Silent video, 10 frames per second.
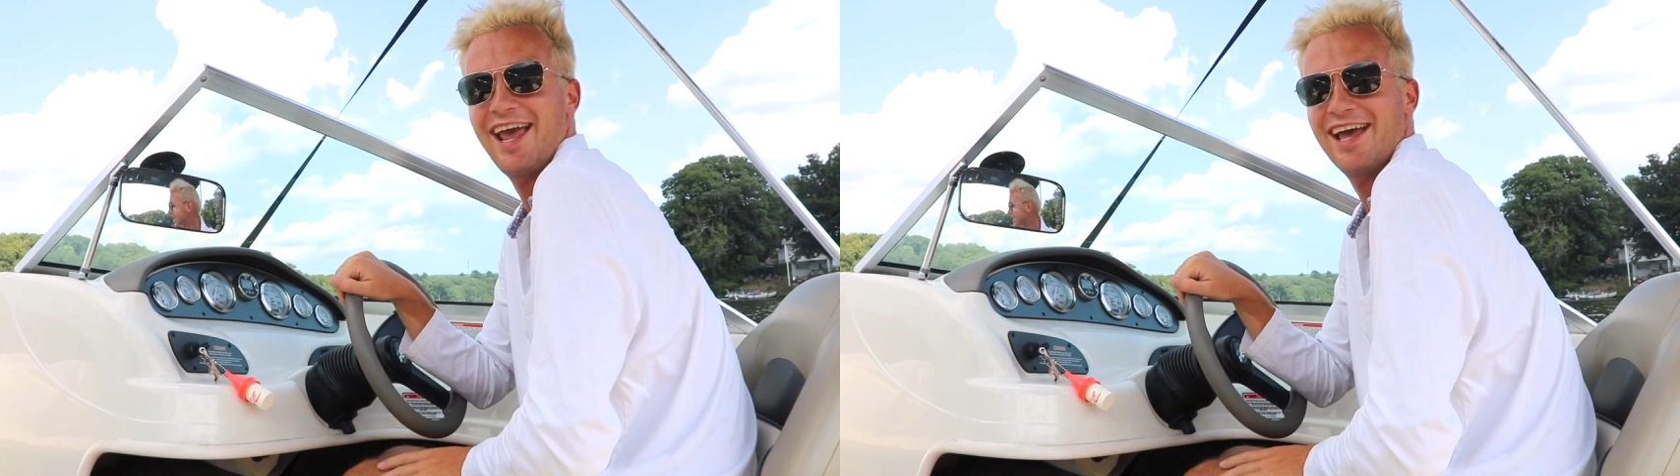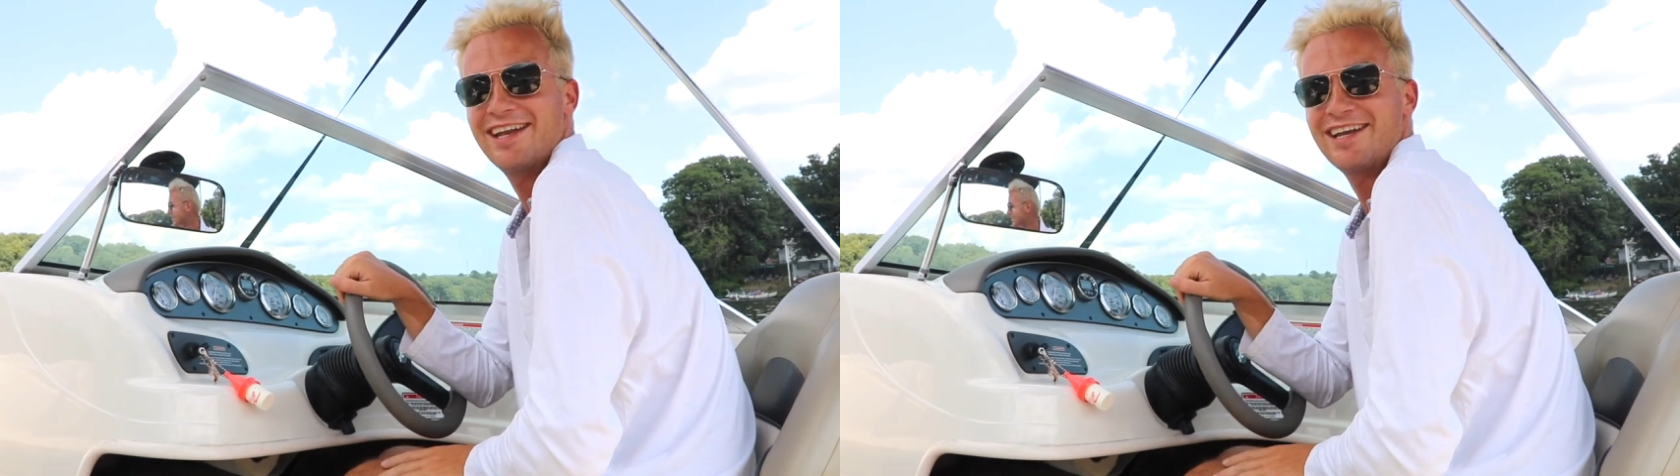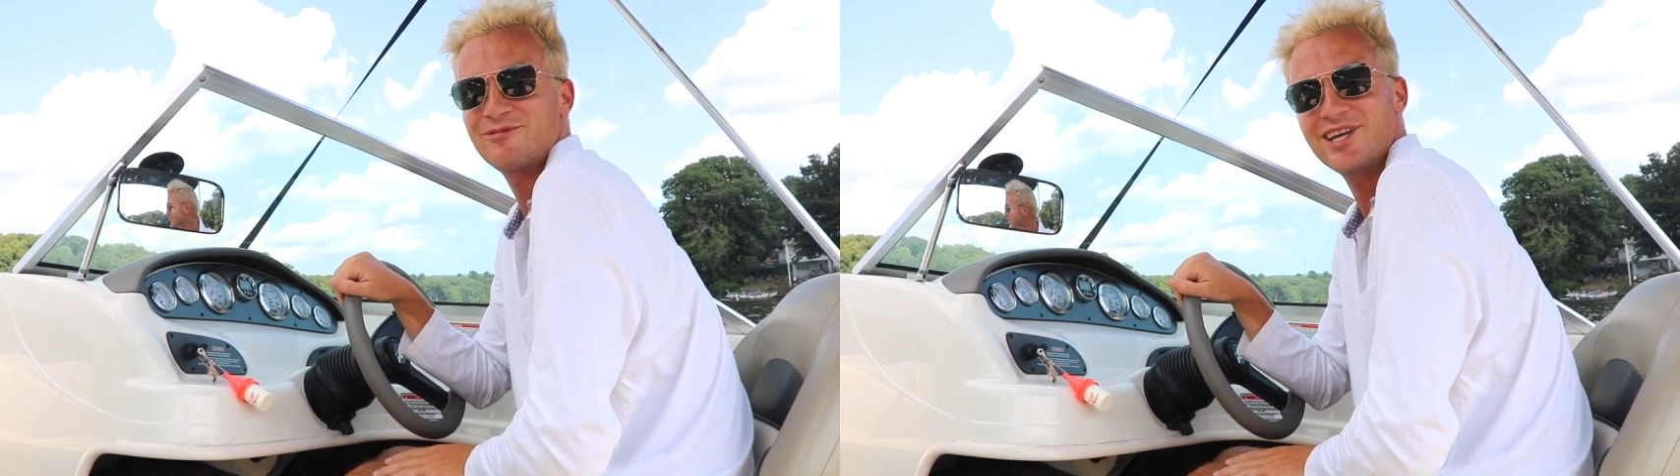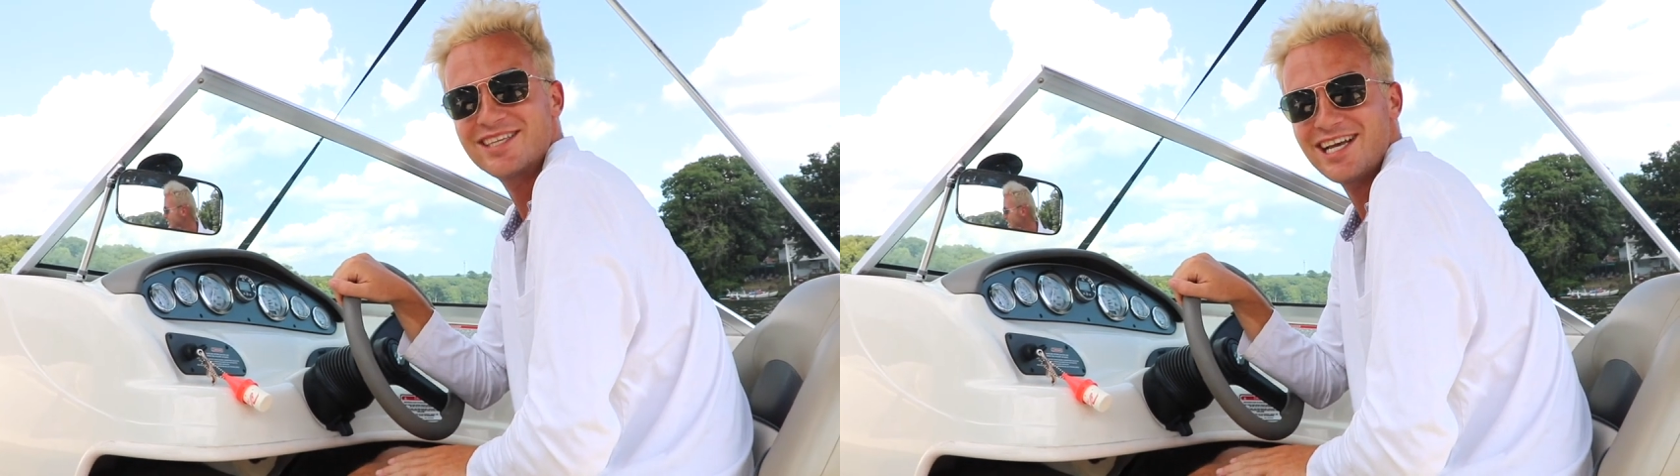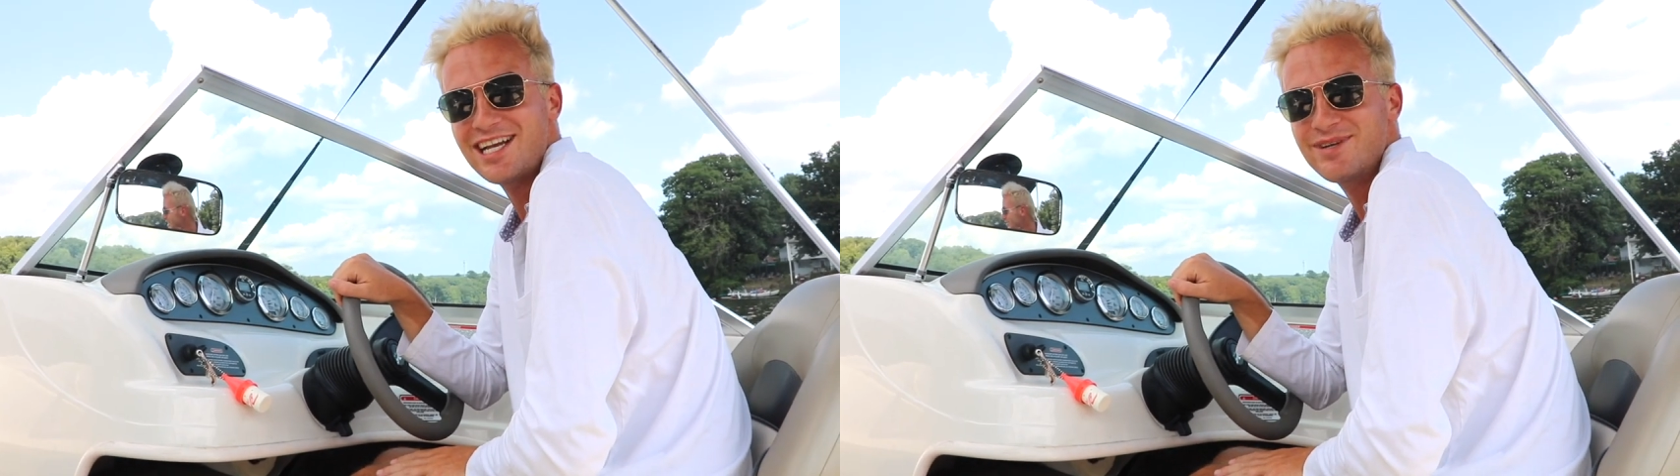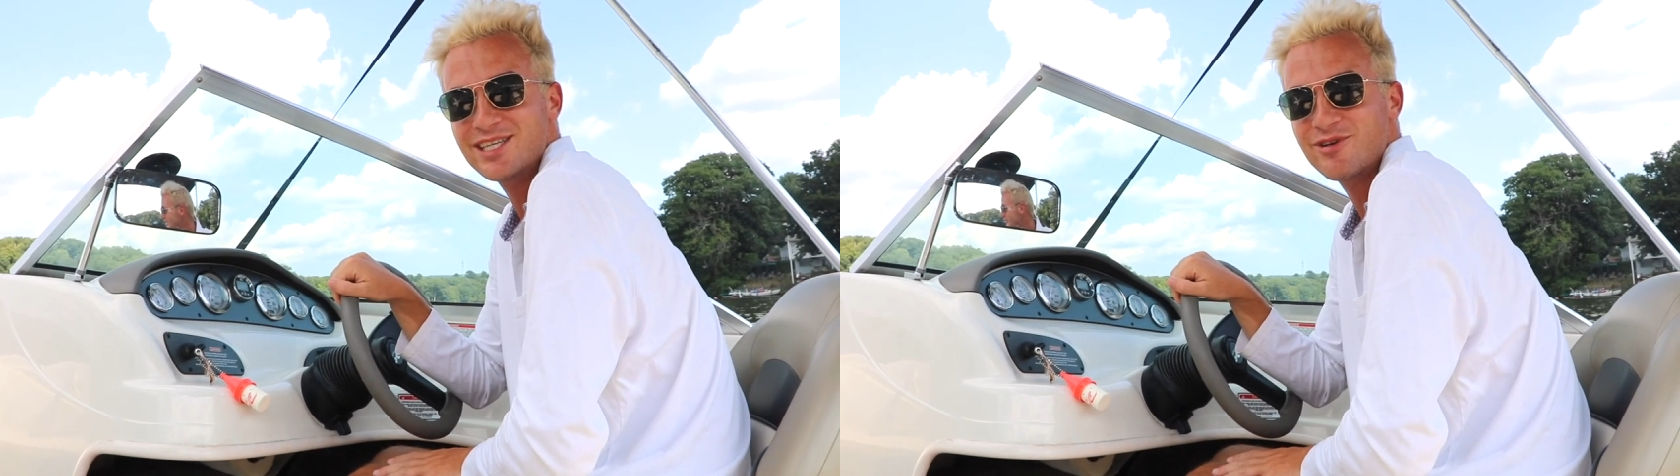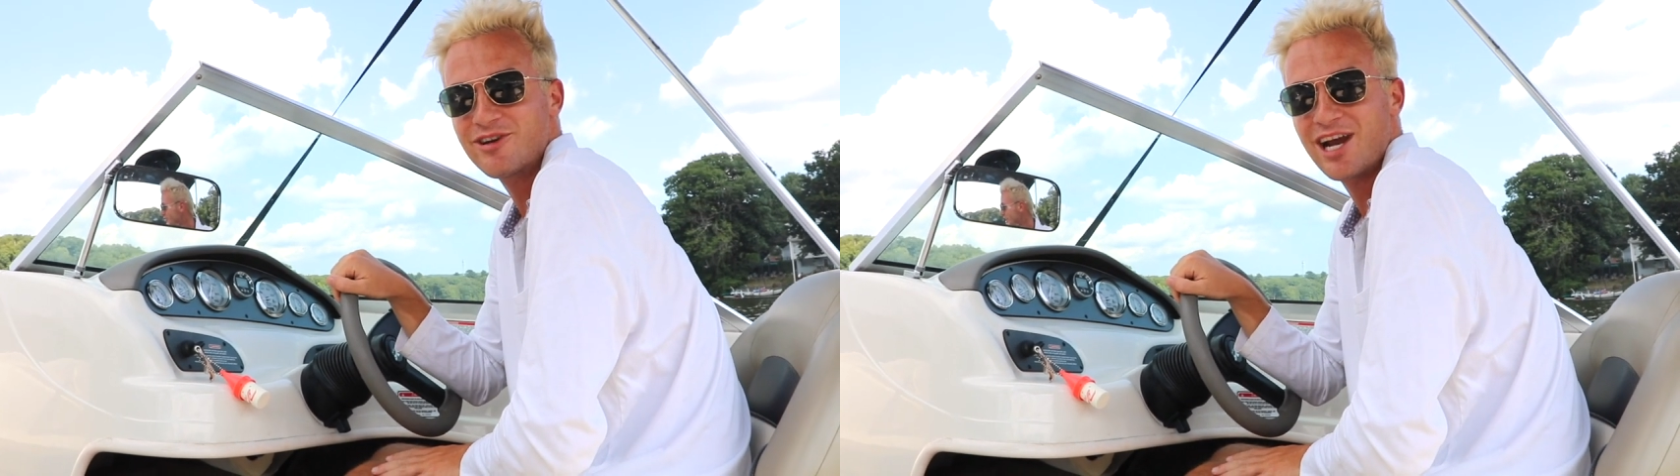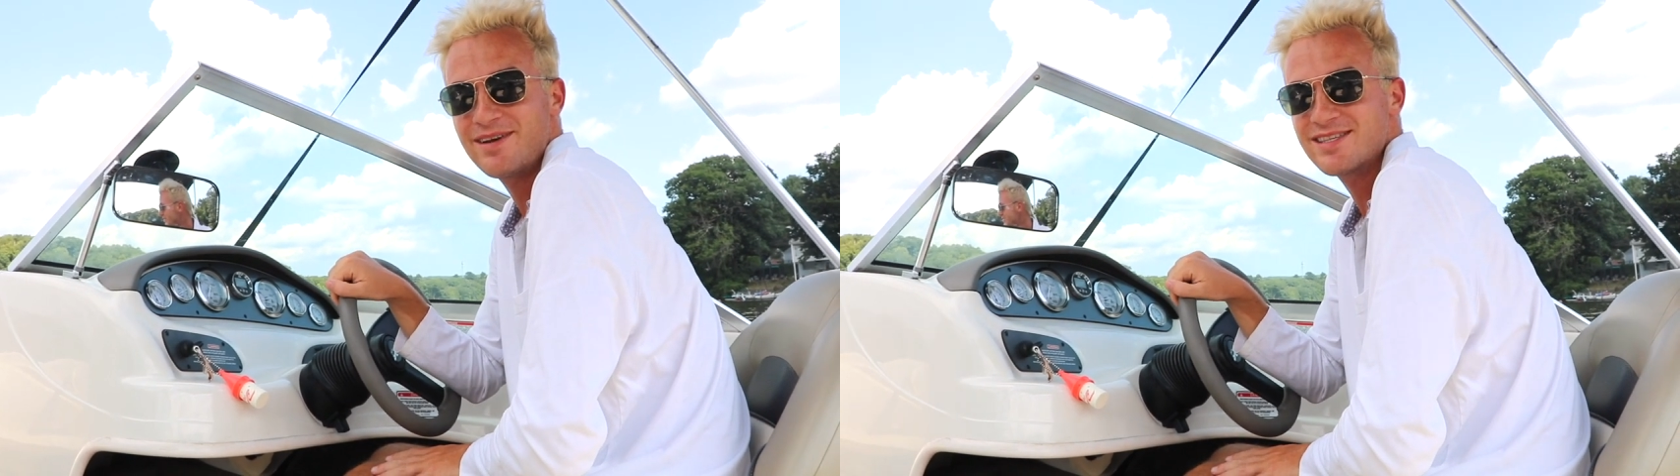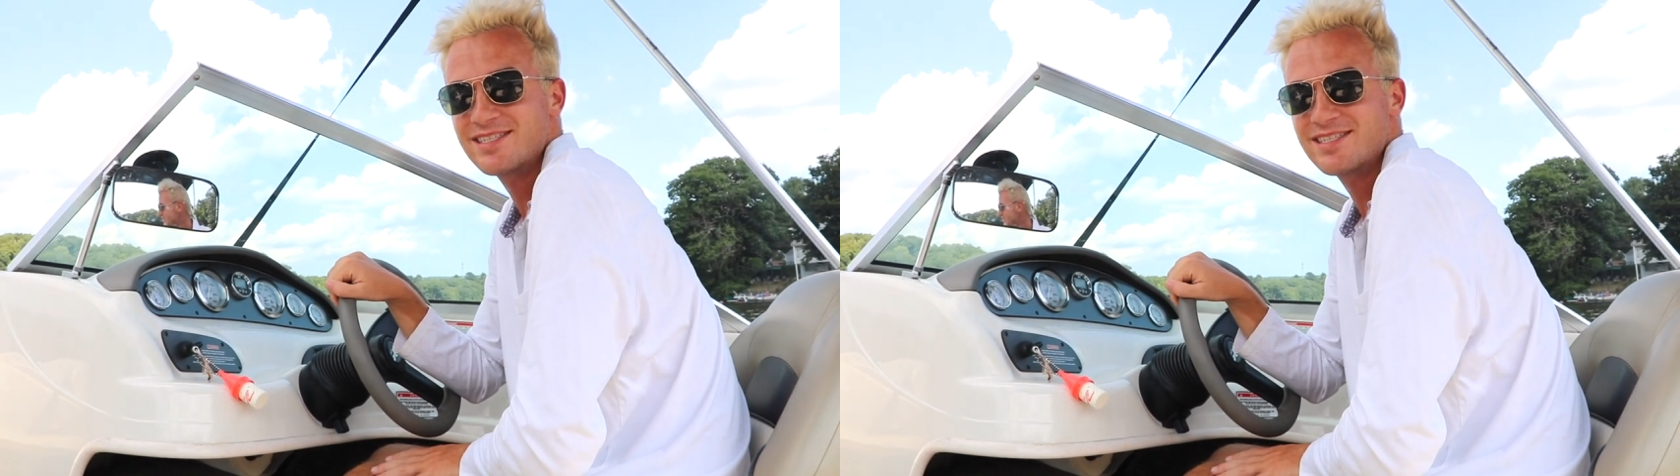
and I'm really excited because my grandma